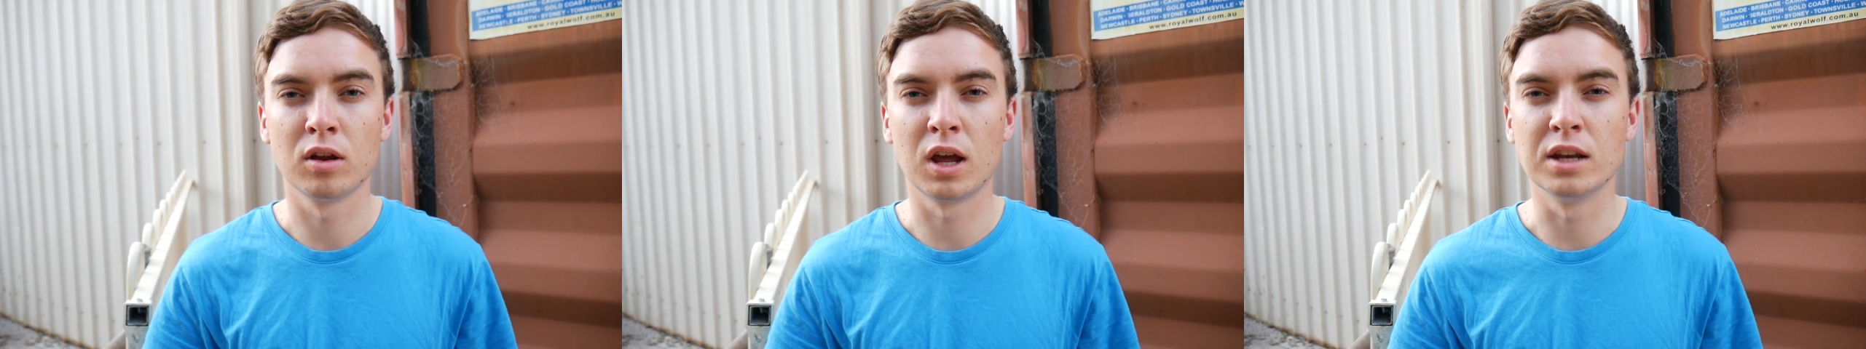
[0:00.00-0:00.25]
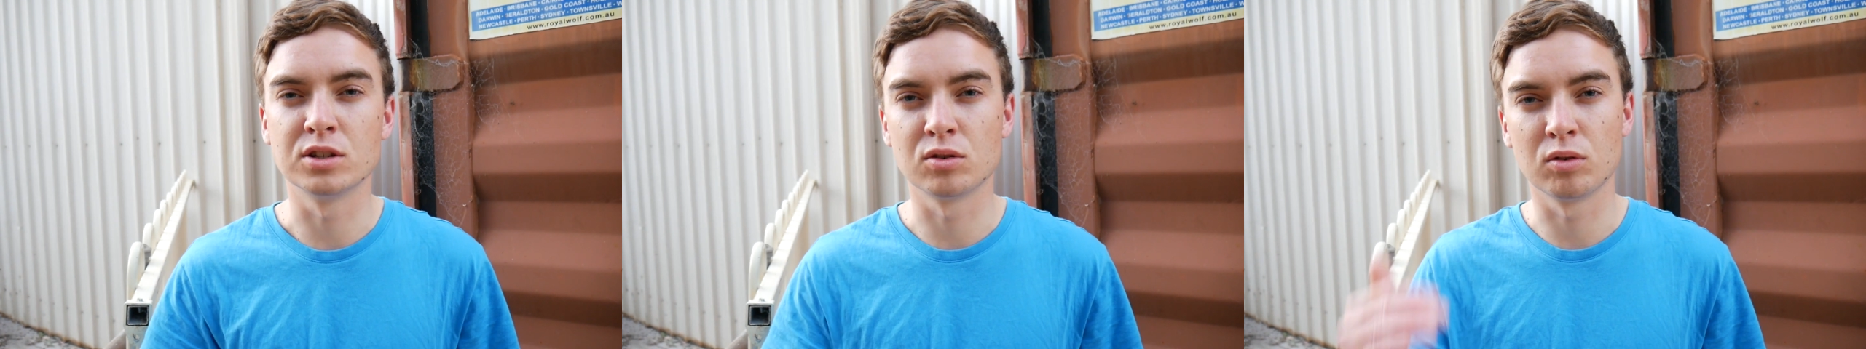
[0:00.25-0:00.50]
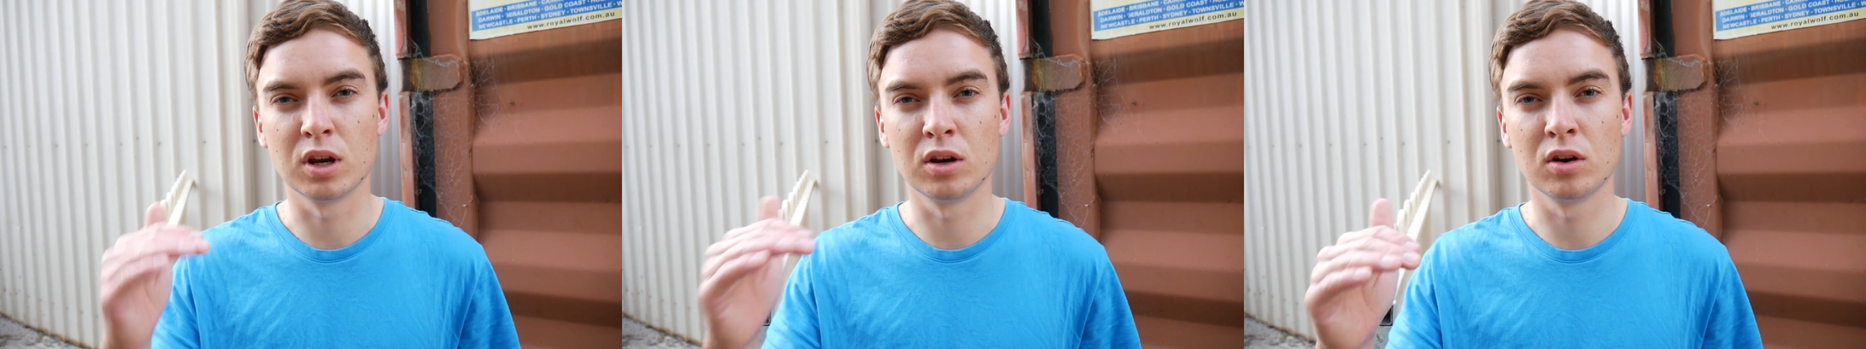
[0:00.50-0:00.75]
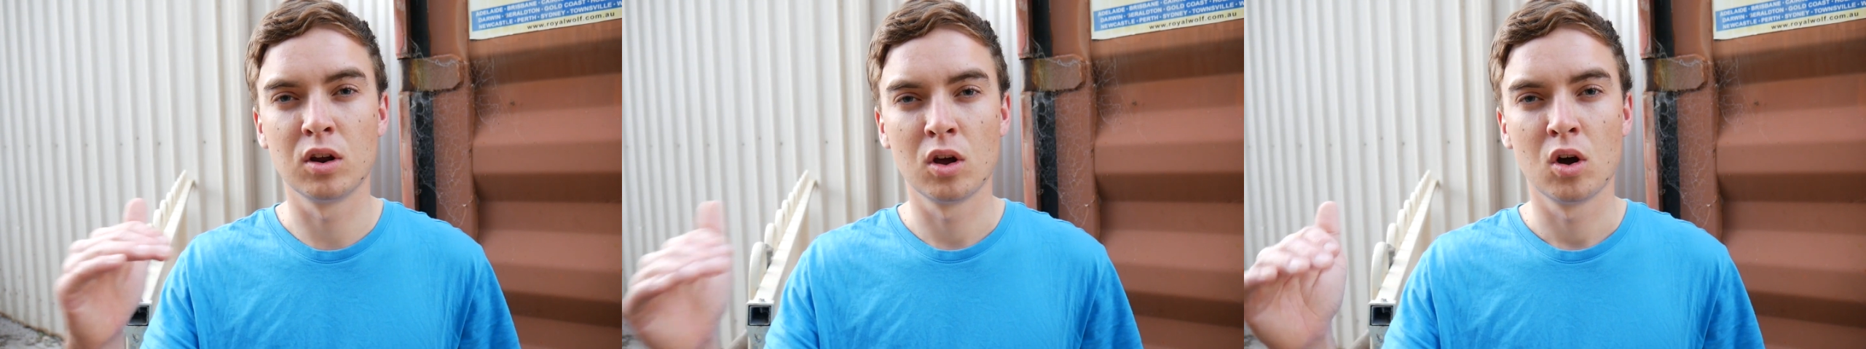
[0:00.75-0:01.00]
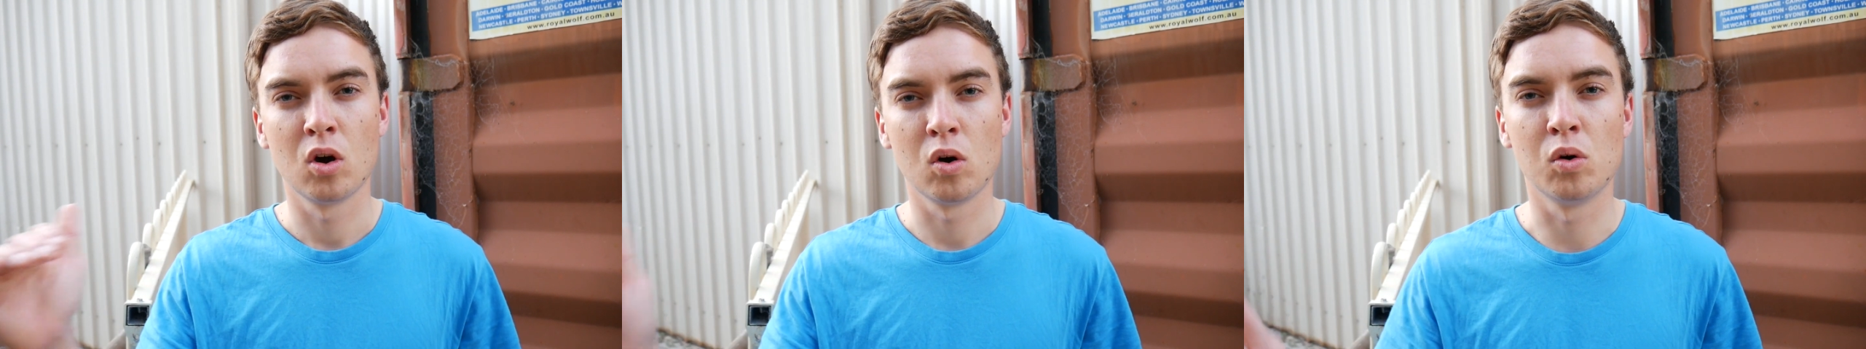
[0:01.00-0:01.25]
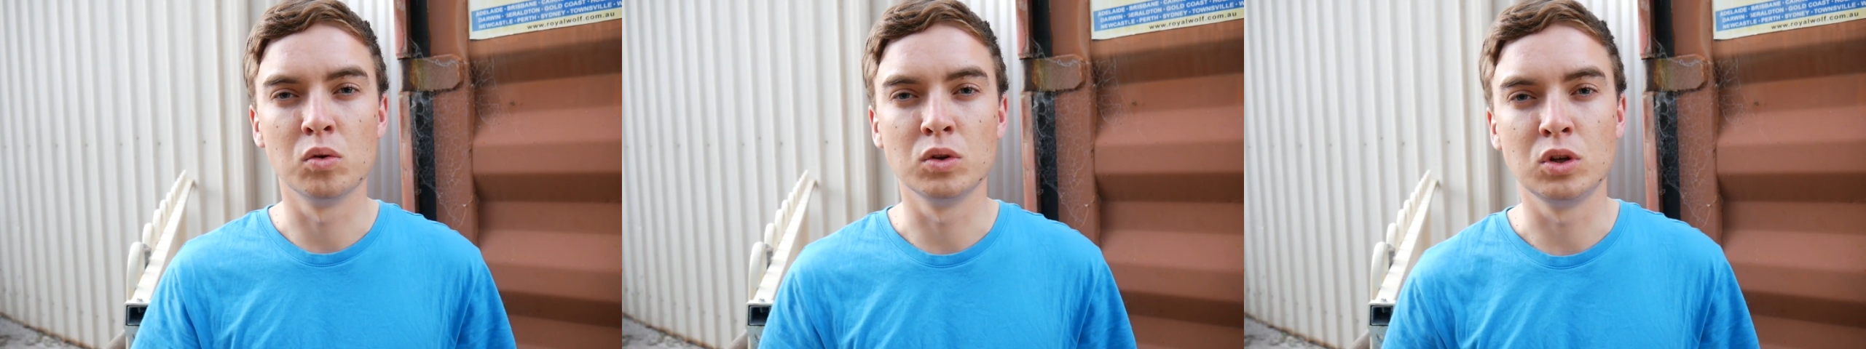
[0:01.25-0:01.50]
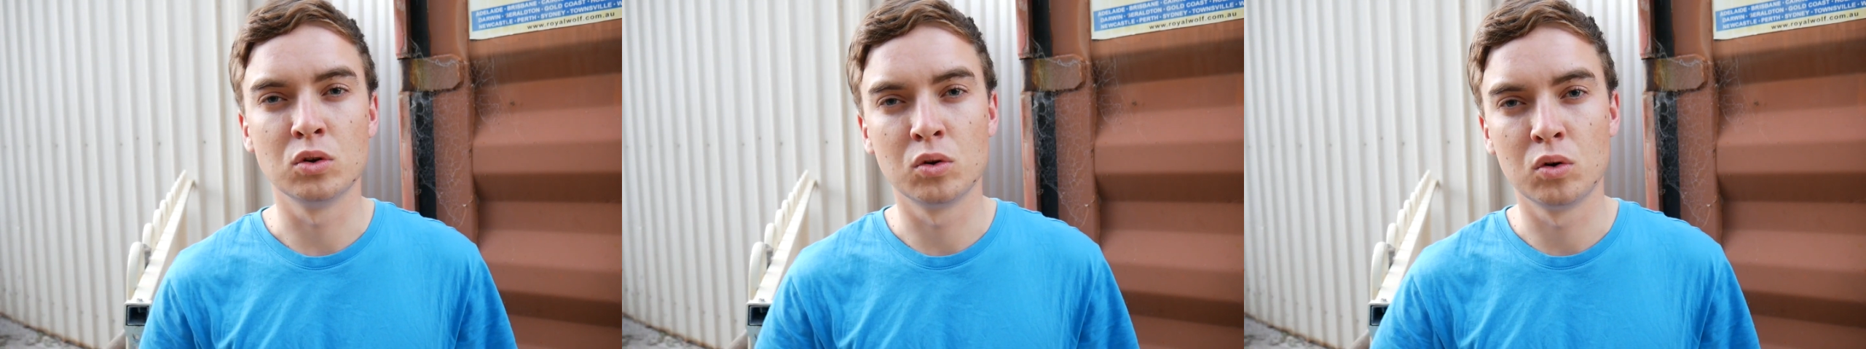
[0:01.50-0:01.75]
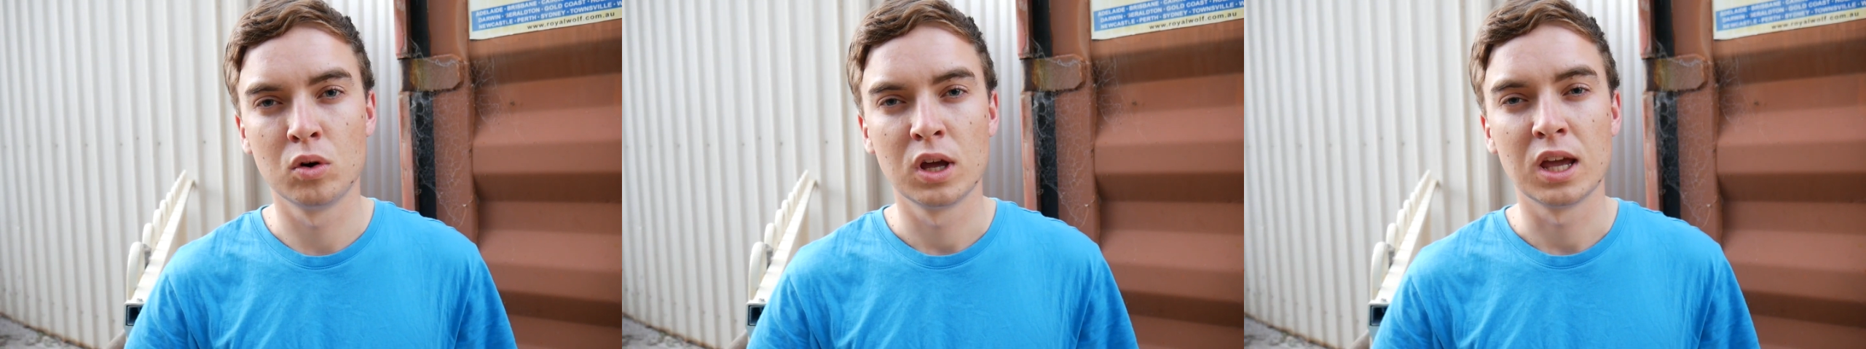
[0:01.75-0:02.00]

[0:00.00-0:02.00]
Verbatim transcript: enter in all your